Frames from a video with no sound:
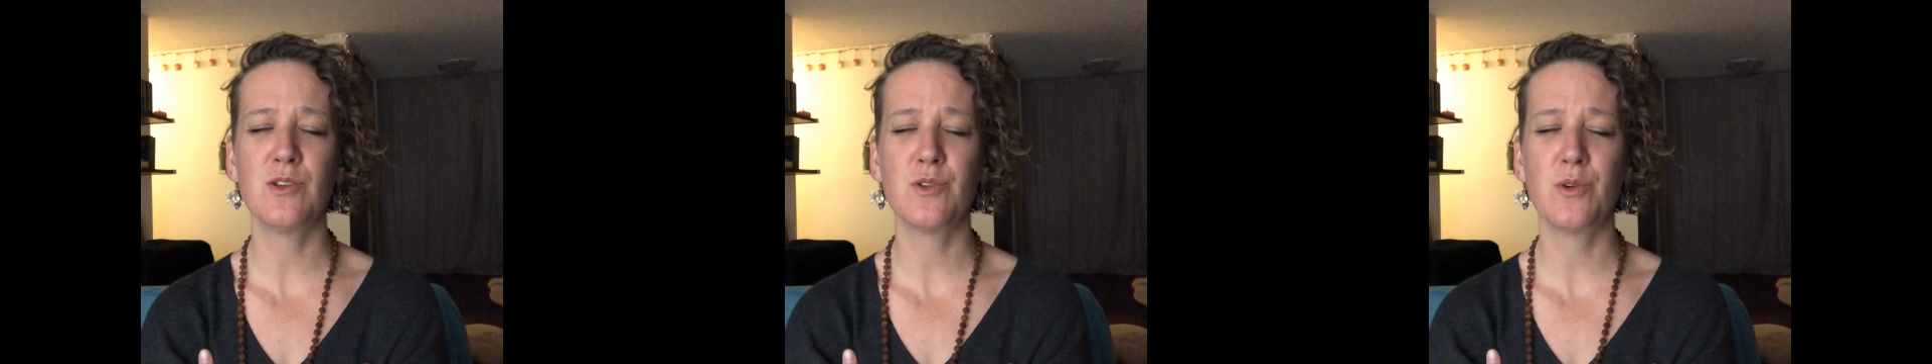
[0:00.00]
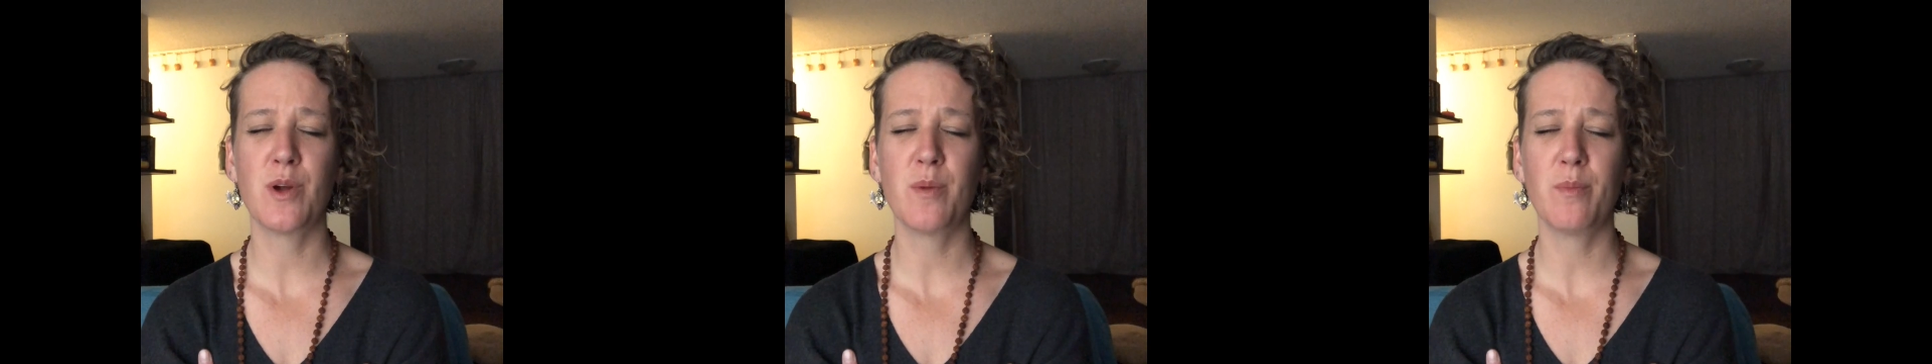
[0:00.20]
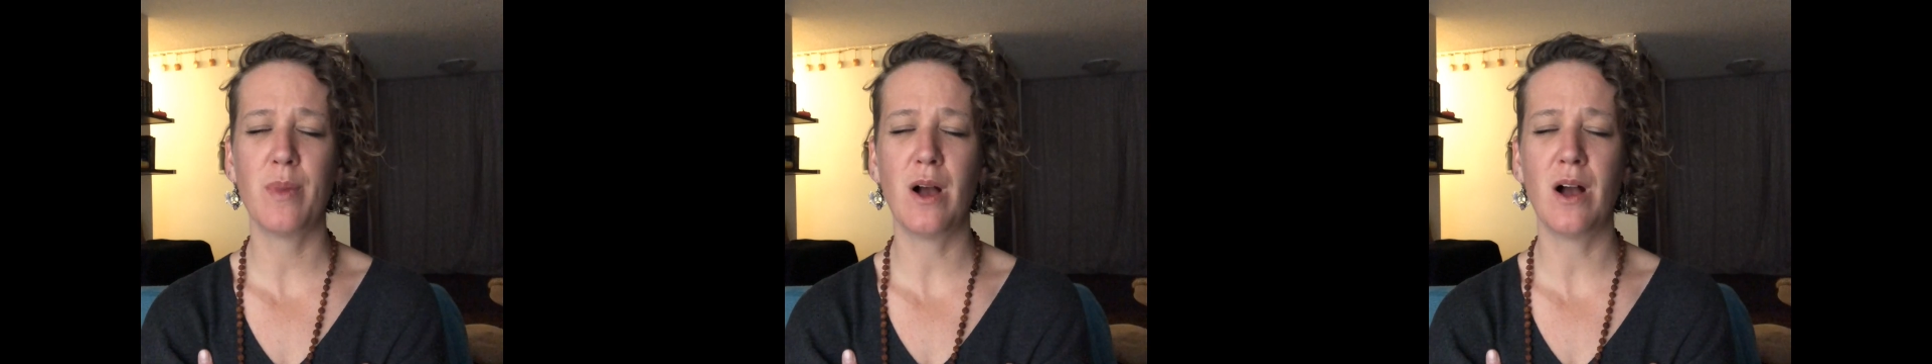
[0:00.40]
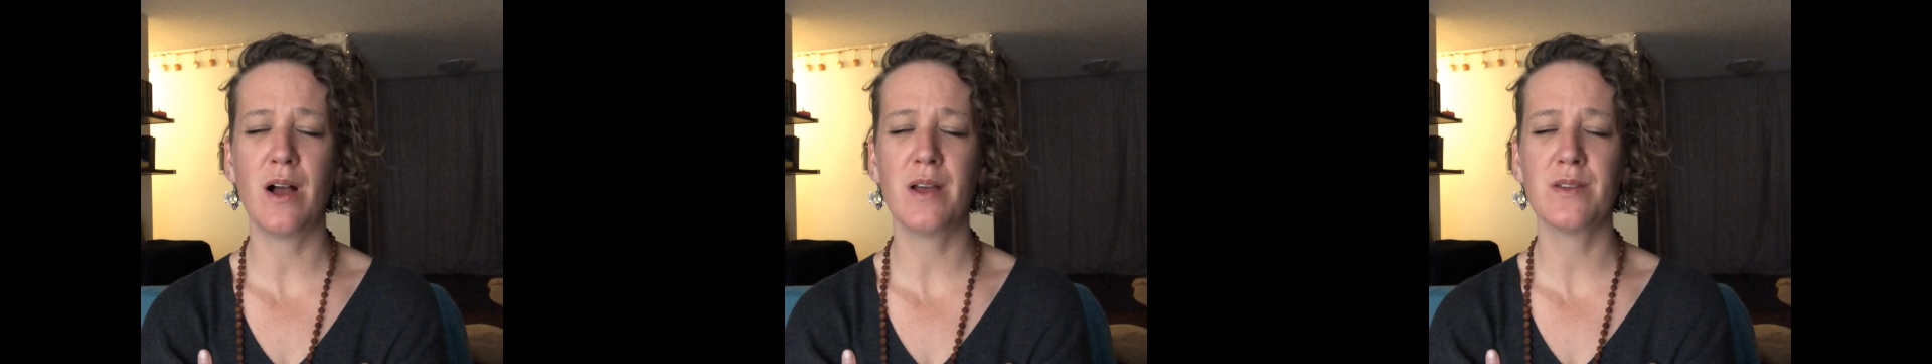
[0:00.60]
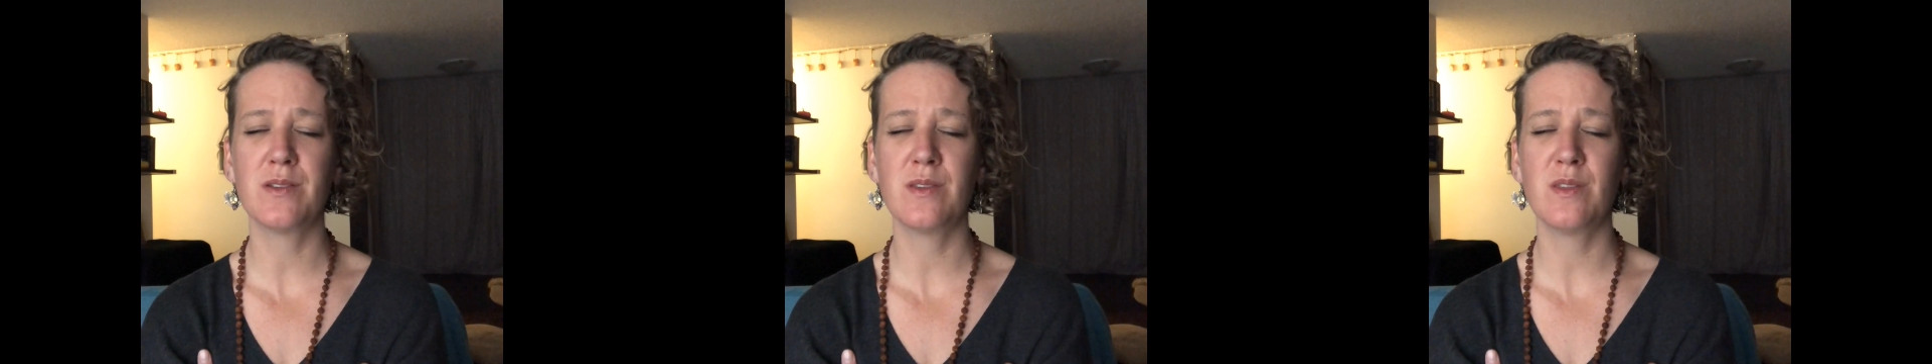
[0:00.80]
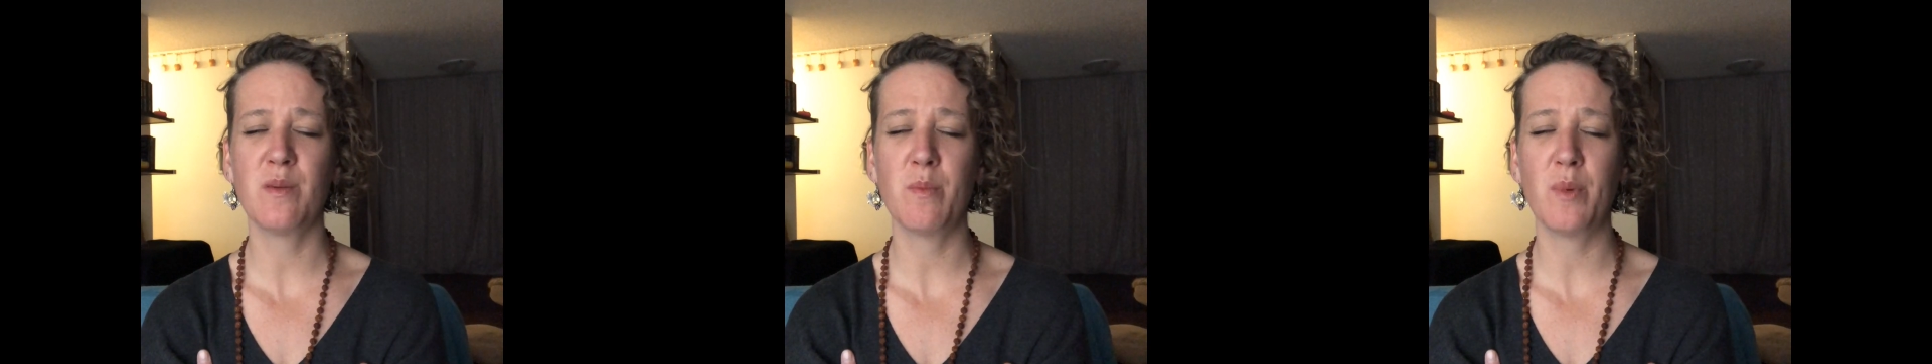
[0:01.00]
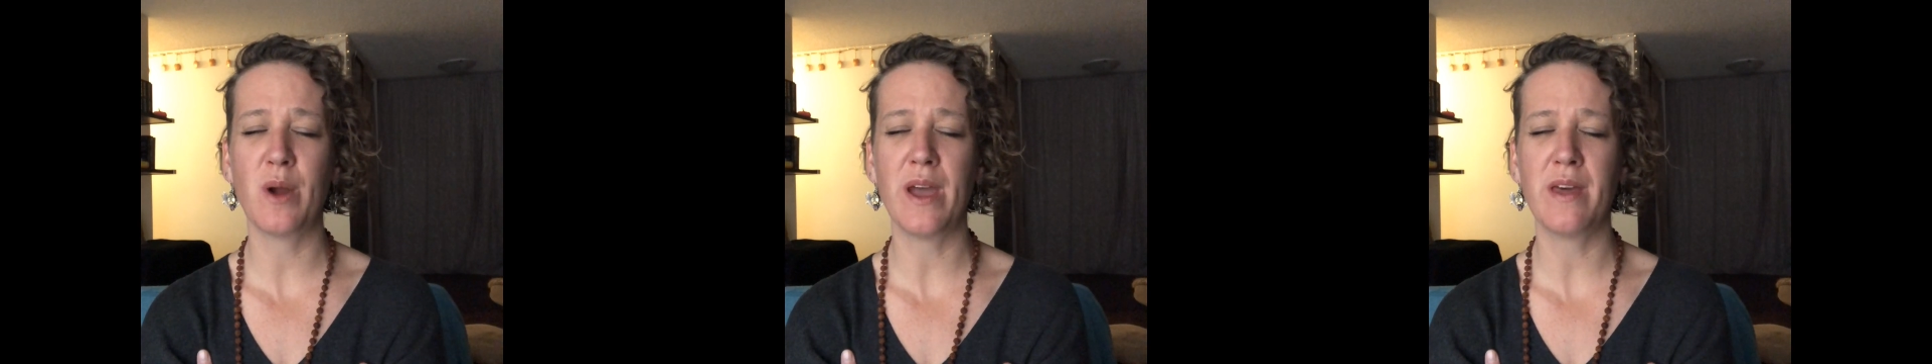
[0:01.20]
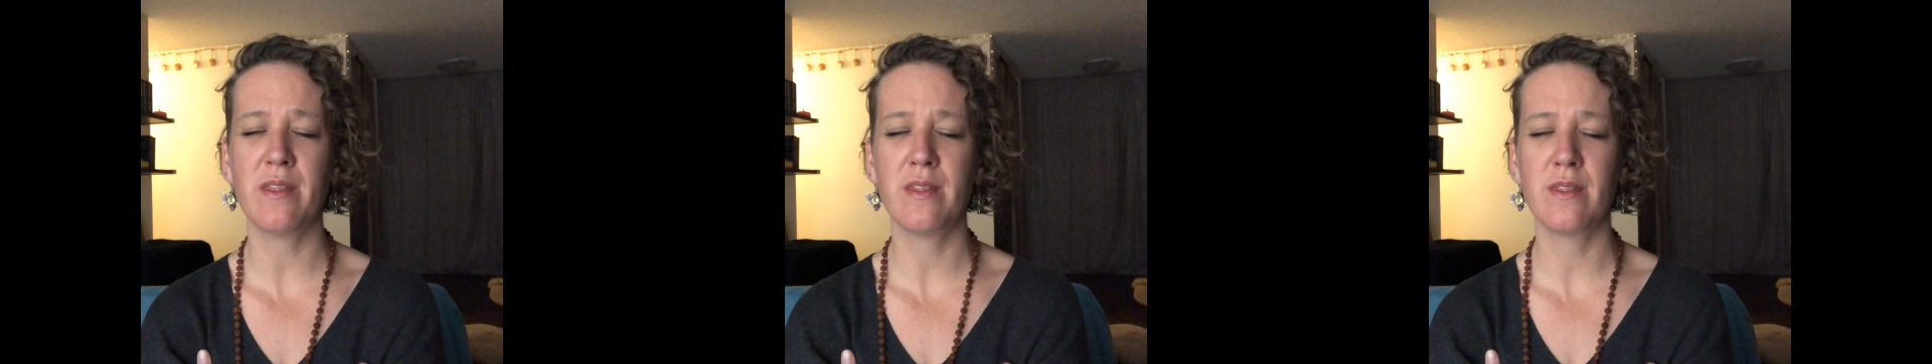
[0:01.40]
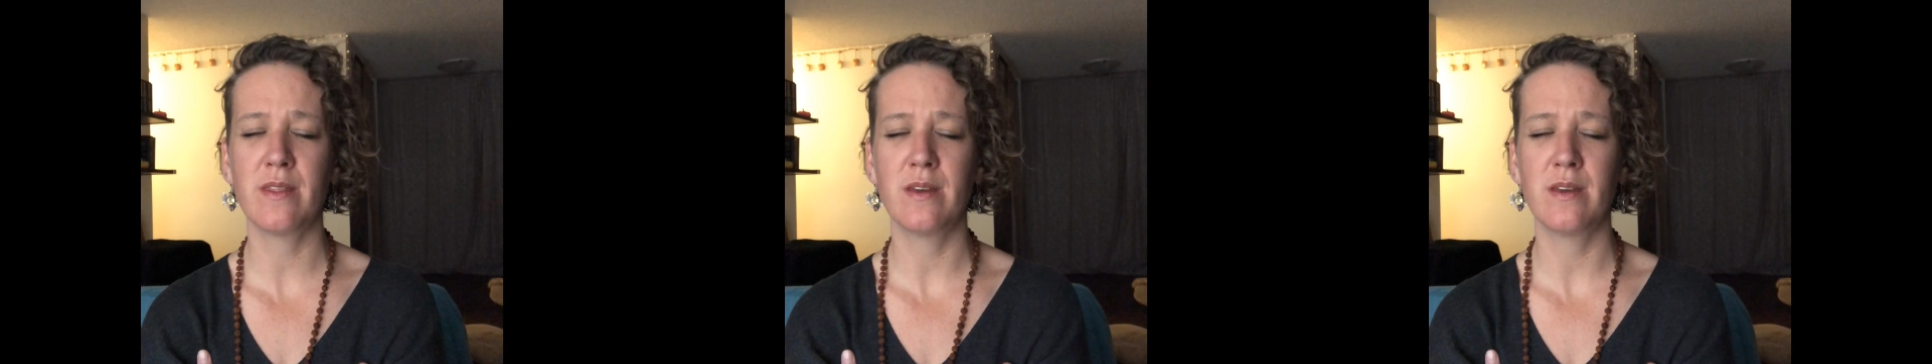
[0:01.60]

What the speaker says: short pause in the breath